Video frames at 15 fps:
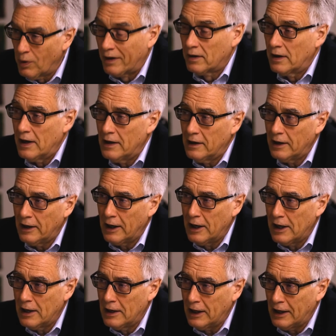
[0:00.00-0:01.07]
Well,
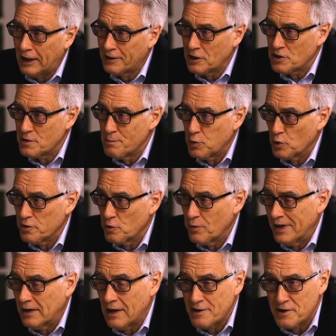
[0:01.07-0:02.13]
uh, I think it's important to
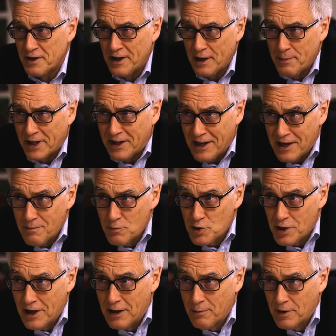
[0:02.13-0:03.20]
realize that I became
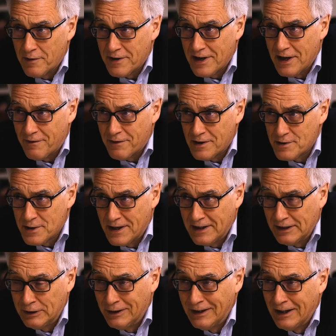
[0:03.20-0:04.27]
chairman of the
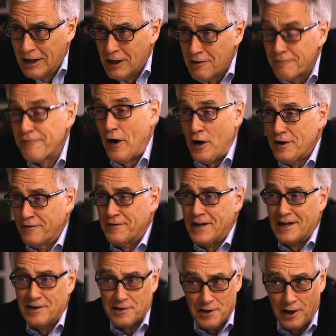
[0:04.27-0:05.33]
FSA five
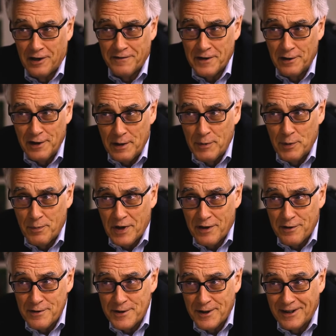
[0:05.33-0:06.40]
days after Lehman
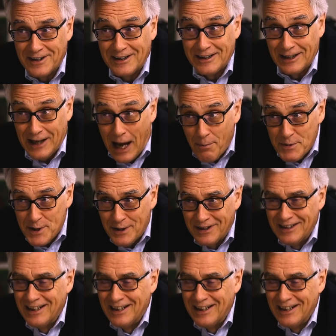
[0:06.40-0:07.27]
Brothers collapsed.